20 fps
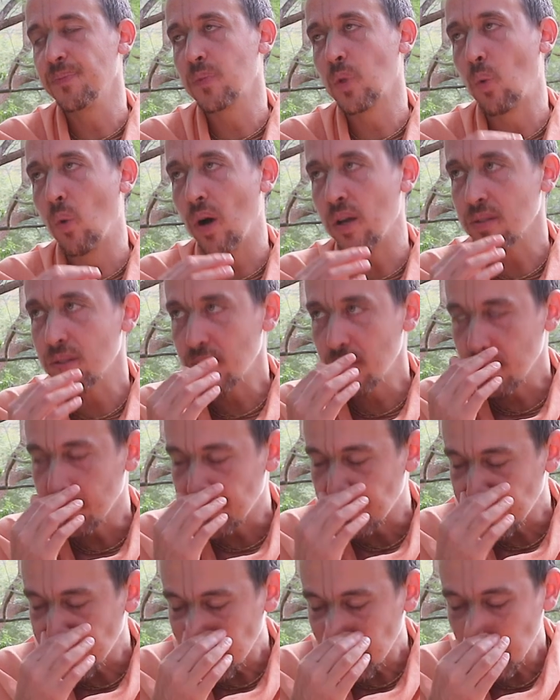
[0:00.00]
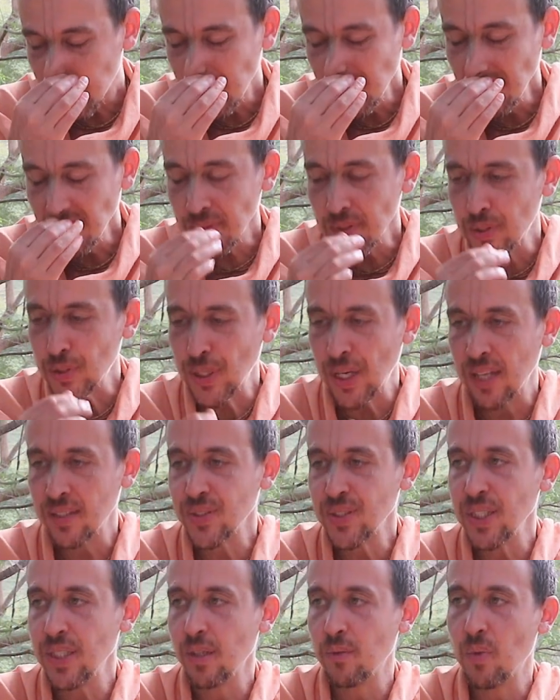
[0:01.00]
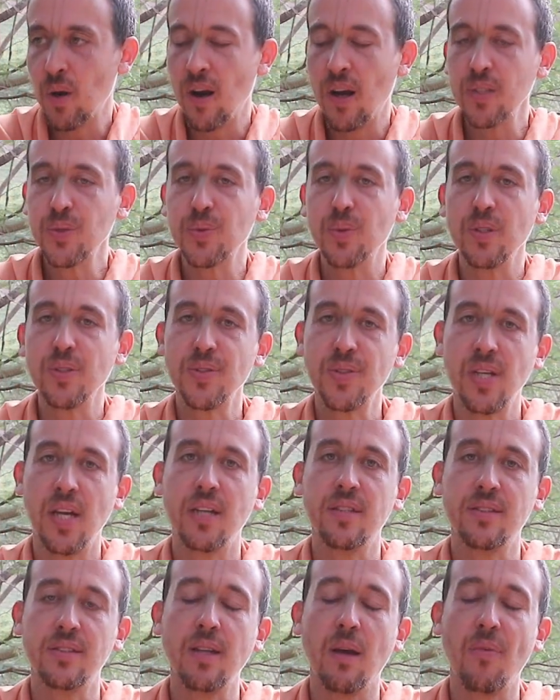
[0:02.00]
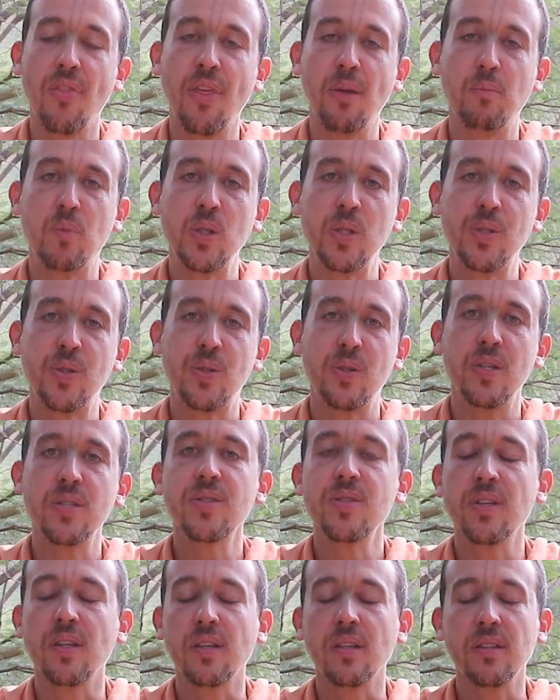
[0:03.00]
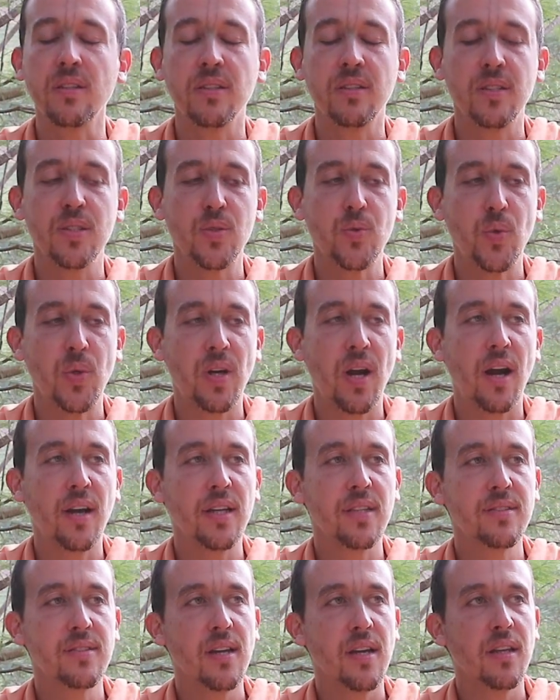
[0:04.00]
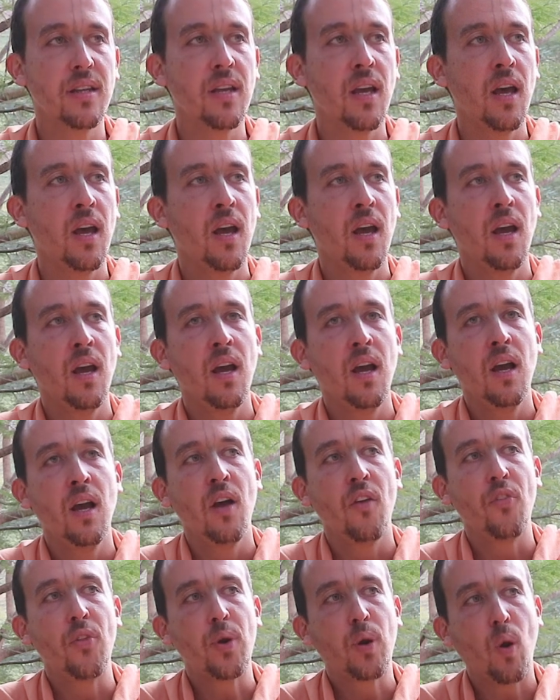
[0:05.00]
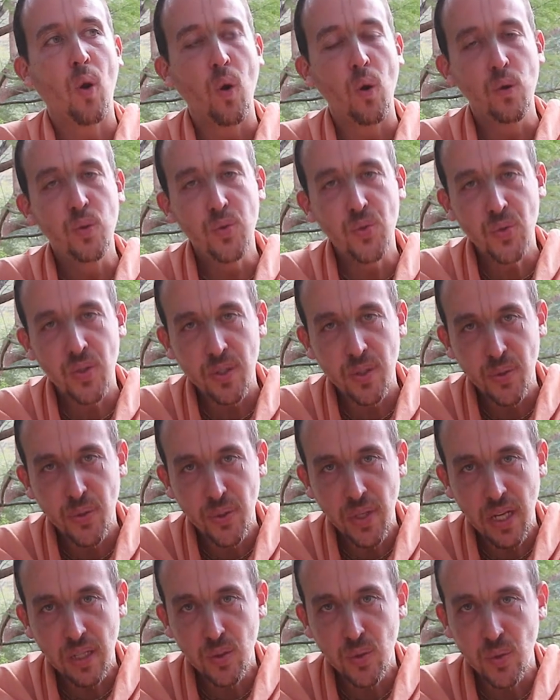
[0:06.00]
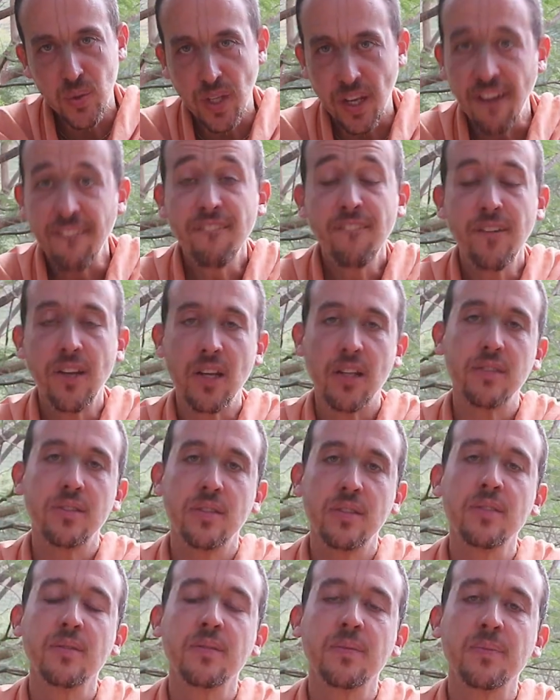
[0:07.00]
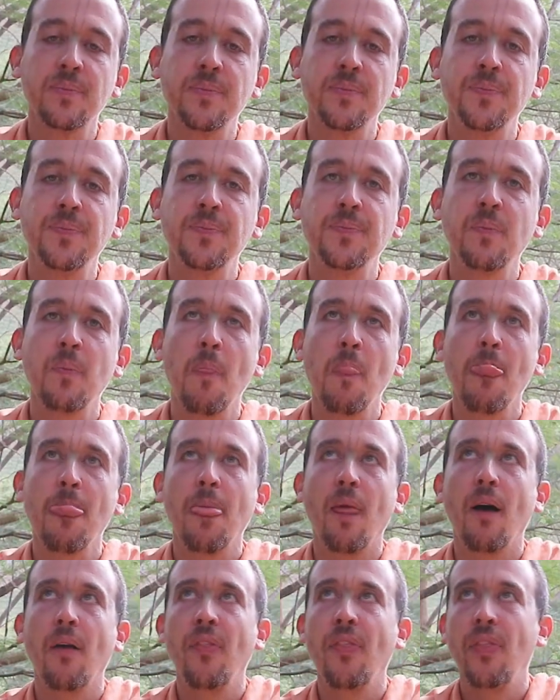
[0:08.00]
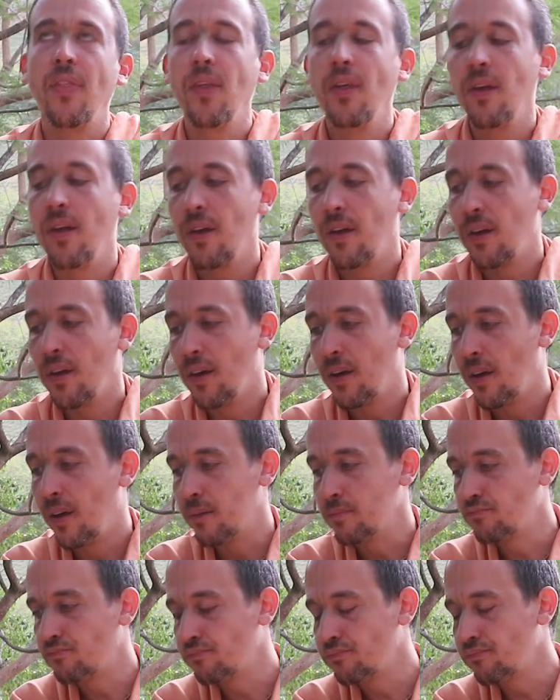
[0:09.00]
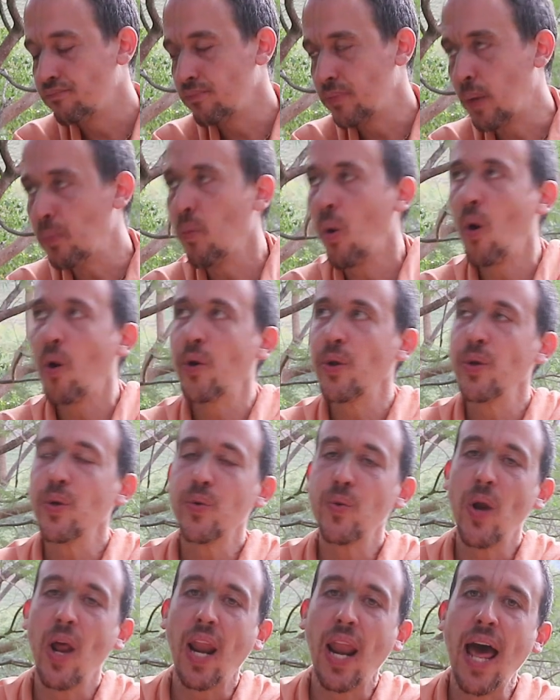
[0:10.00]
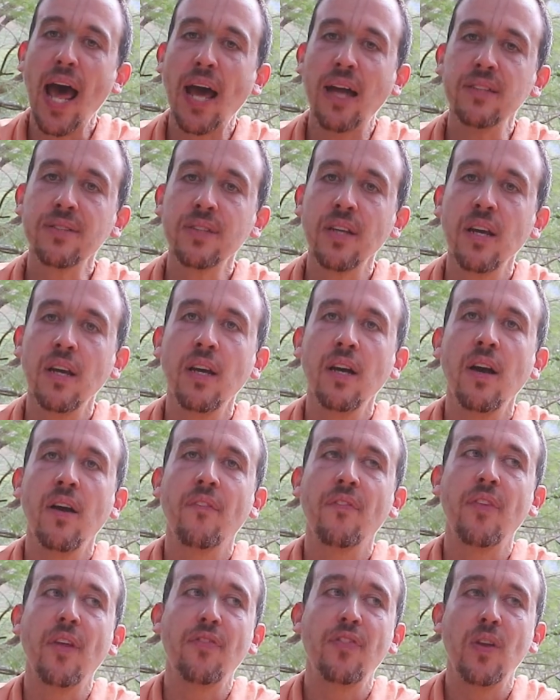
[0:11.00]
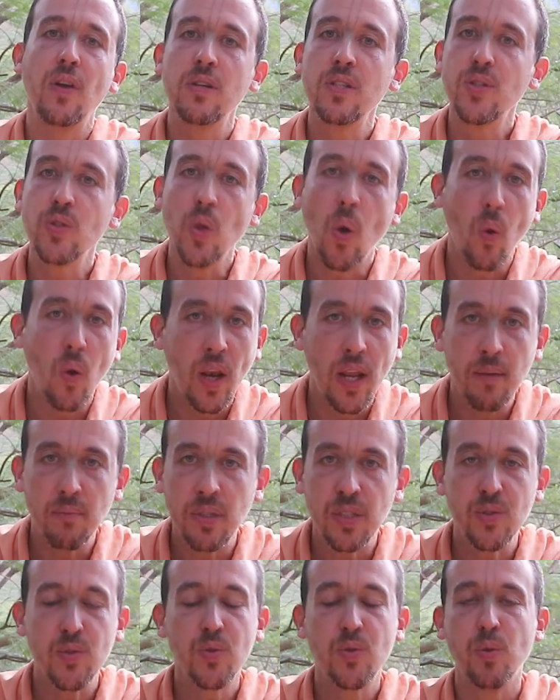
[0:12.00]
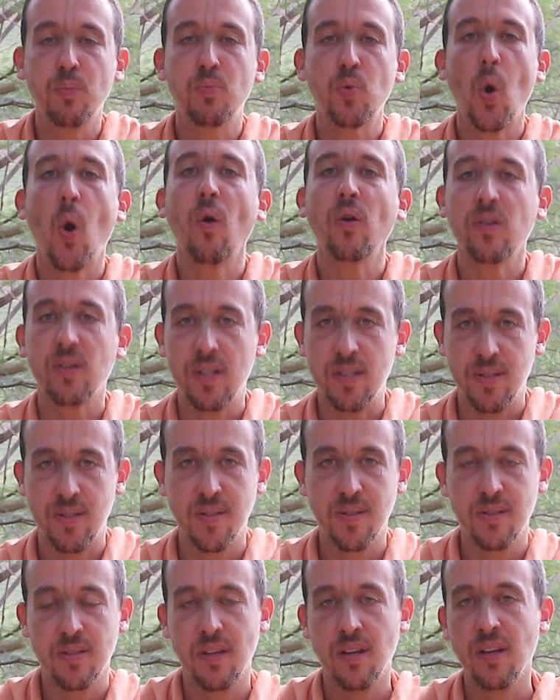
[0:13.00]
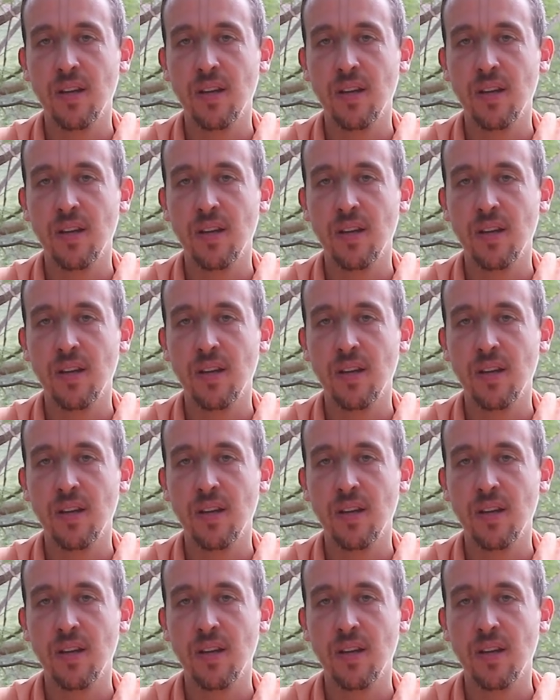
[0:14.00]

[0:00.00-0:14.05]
Once Srila Siddhar Maharaj will say something very interesting in this regard. He said, the closer you get to the infinite, the more you realize that there is no limit to progress.